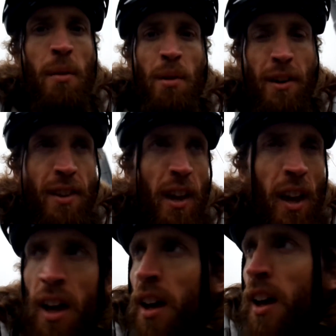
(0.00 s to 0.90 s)
birthday,
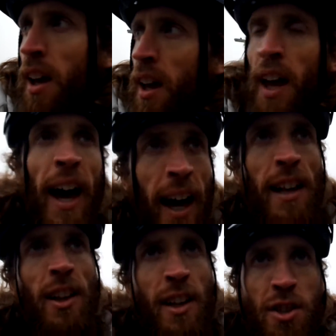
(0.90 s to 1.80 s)

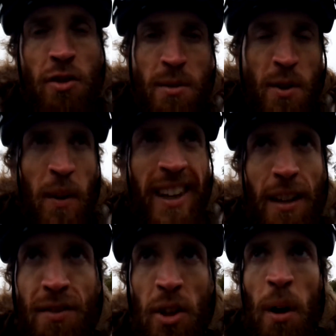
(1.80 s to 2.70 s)
and like it's Christmas, where you
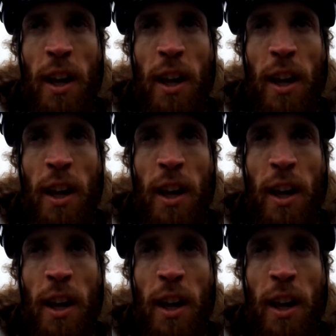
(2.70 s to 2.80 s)
give to them.